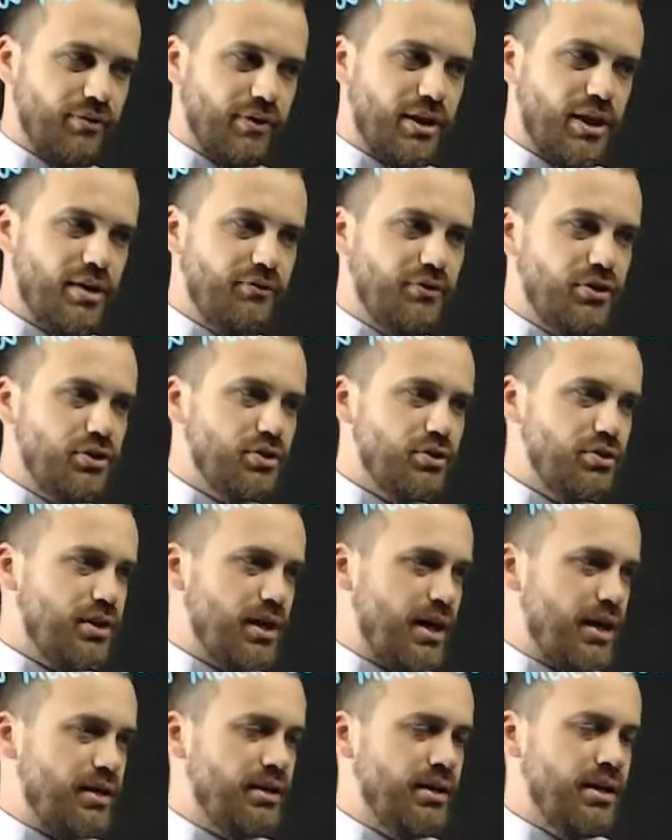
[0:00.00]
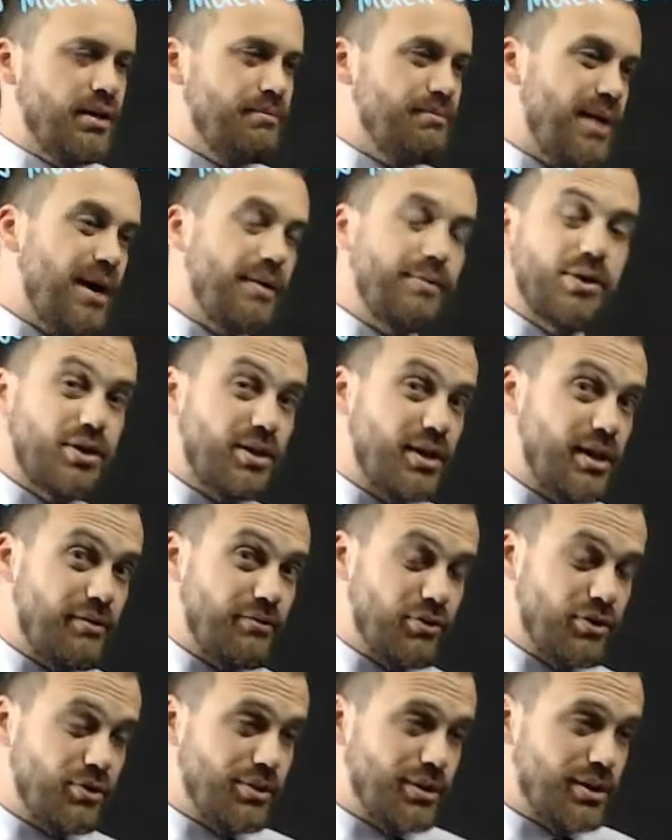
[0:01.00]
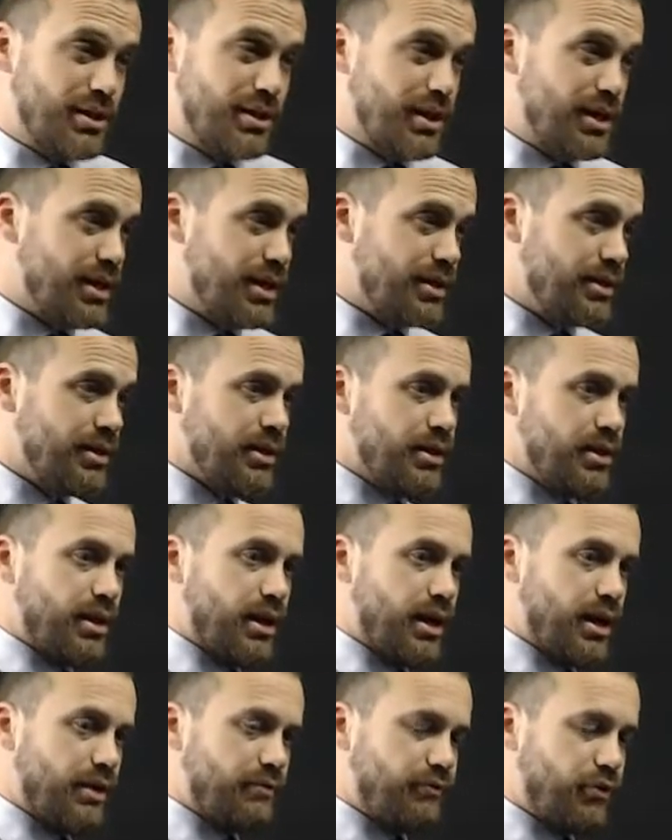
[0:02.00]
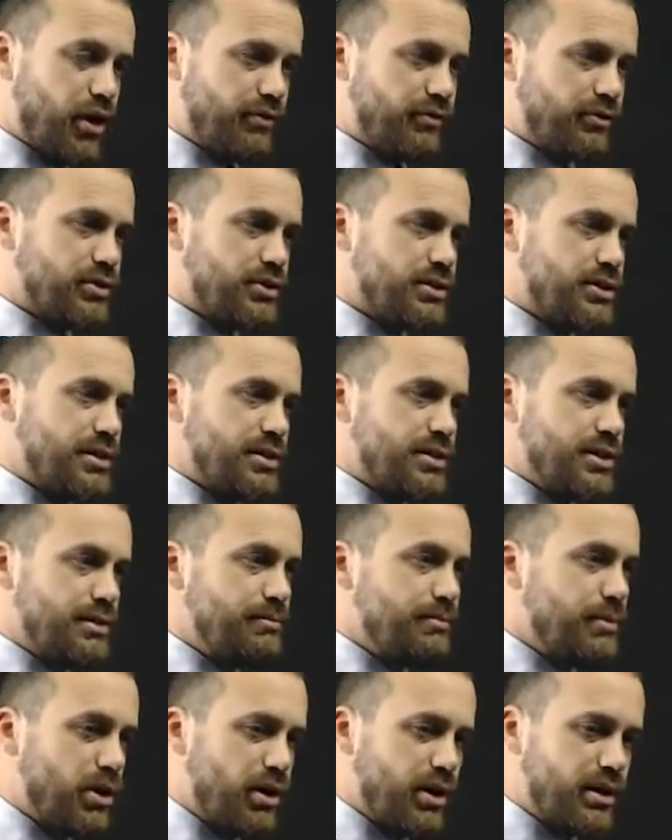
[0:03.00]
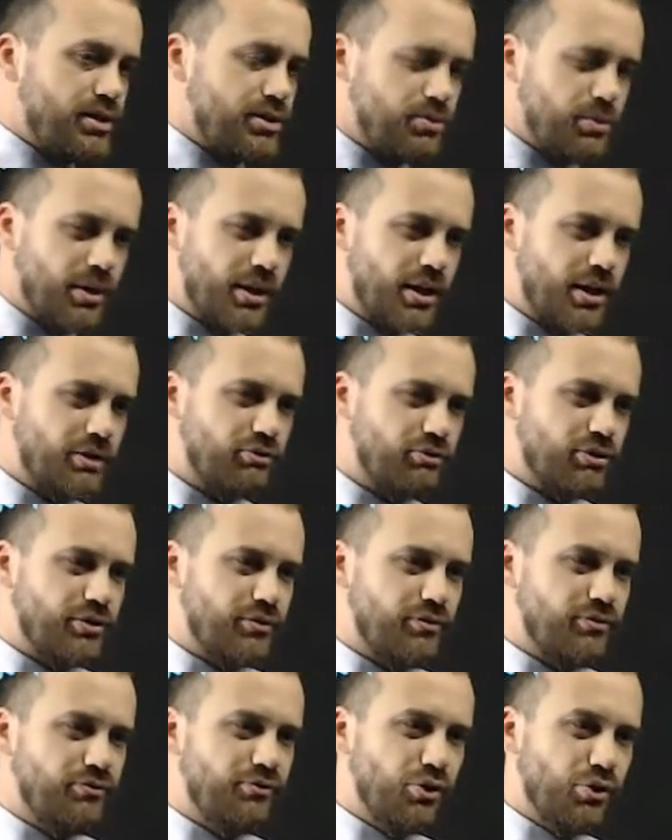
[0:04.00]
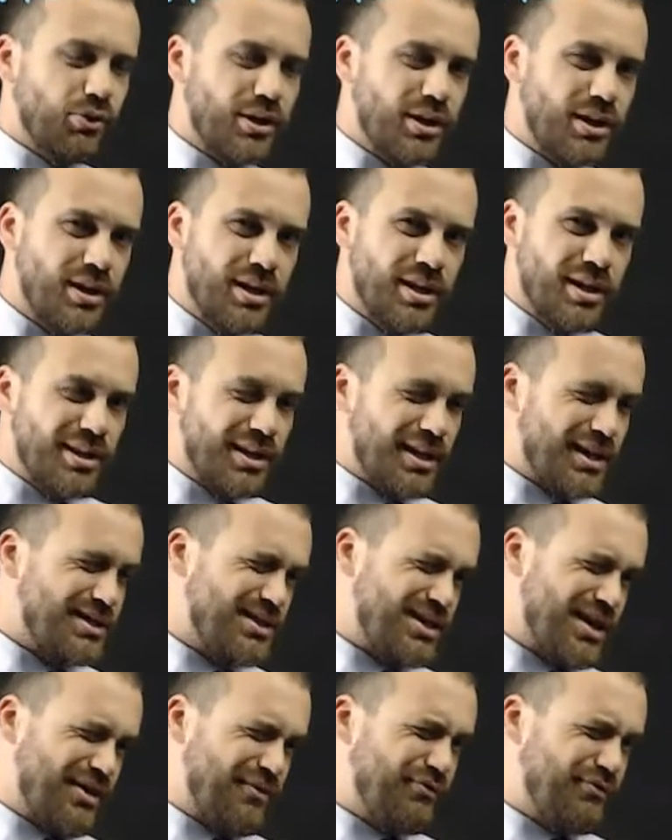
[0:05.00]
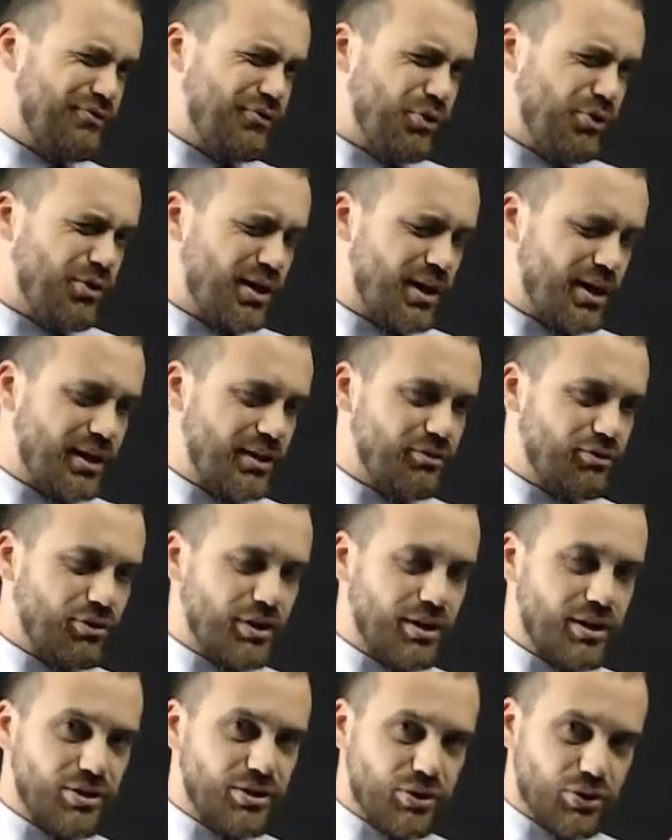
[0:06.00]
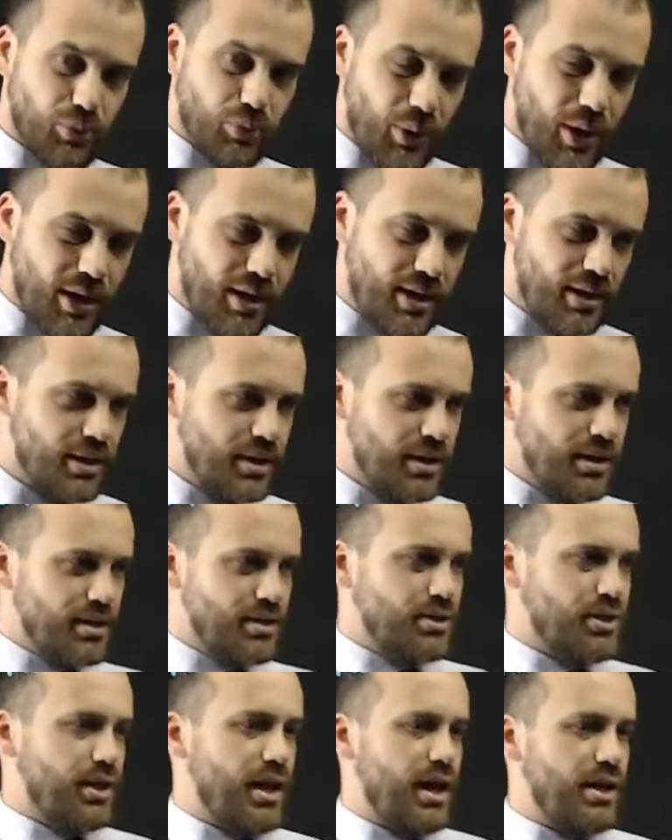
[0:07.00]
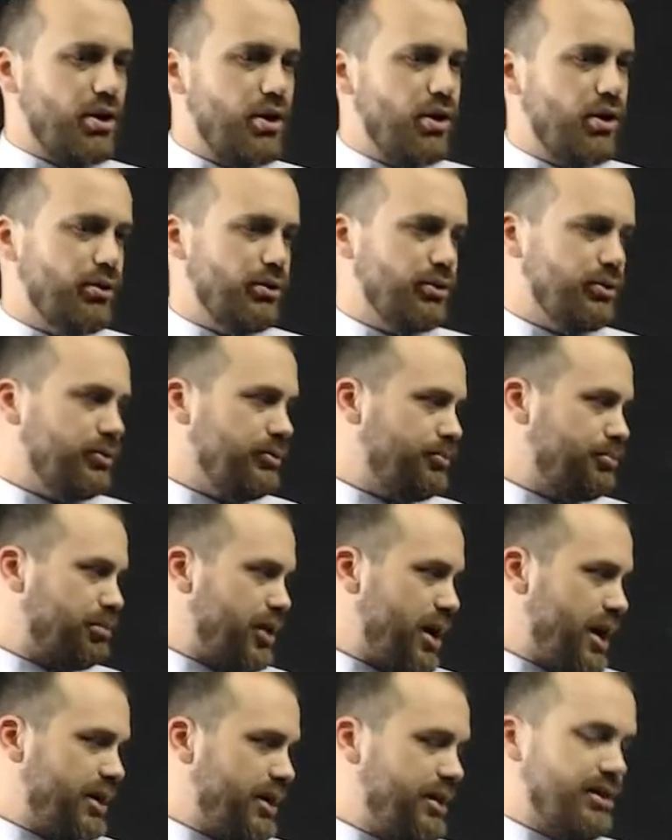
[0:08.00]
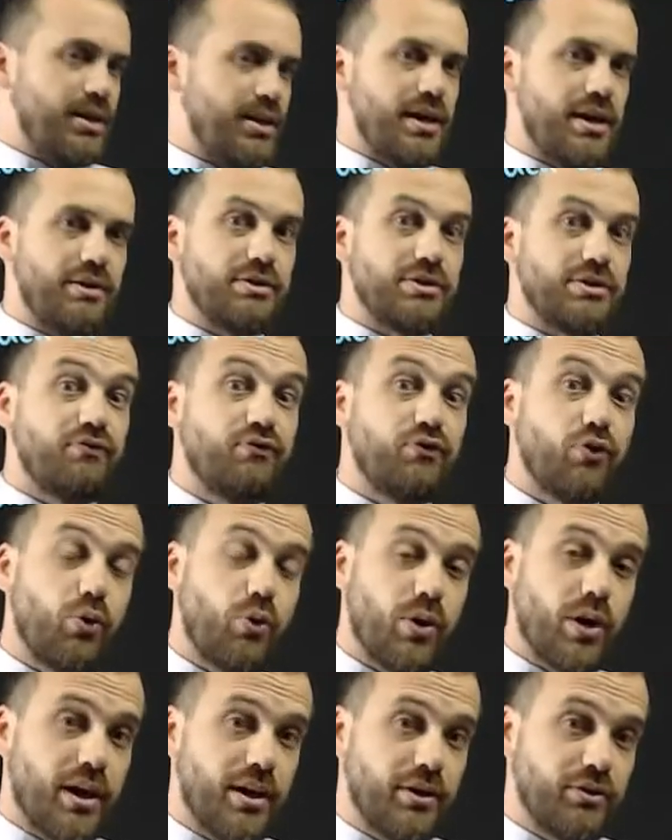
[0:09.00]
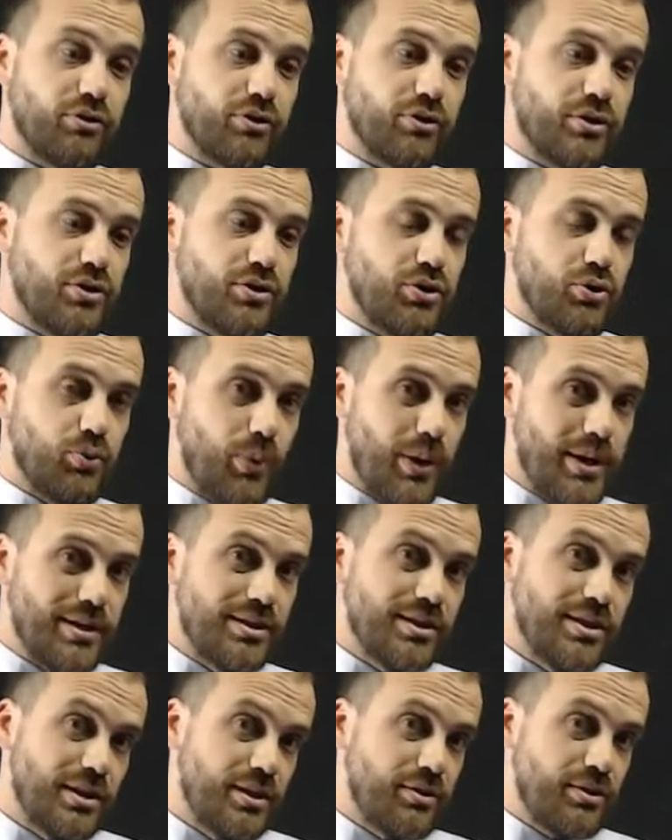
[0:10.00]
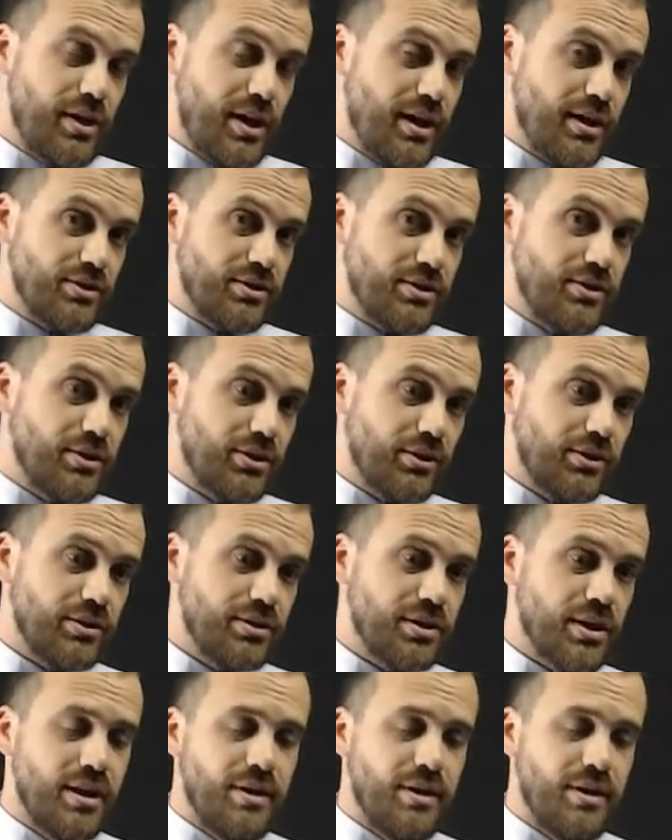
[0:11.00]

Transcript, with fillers: Now, if you do that, maybe you can even do it in your head. Uh, 560 minus 140, that's uh, 420. So that whole bracket there is $420,000.